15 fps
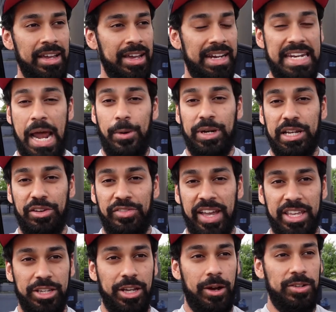networking
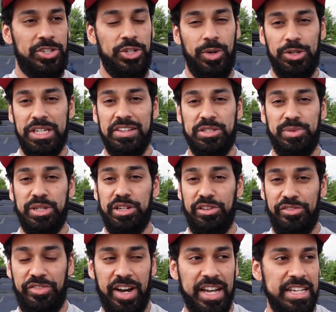event you go to and you get someone good
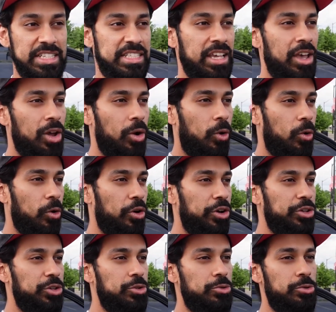advice, or
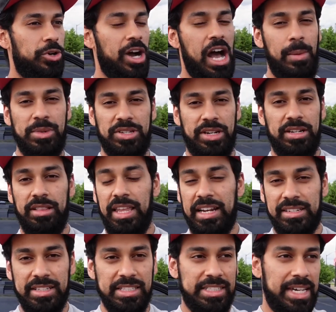you comment on a
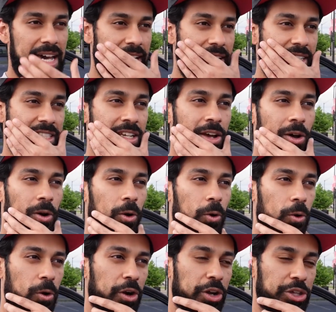LinkedIn status,
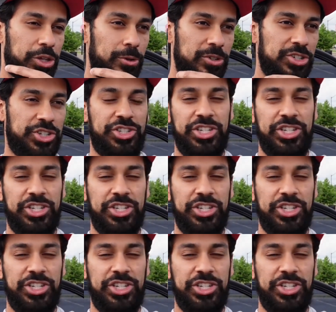or you just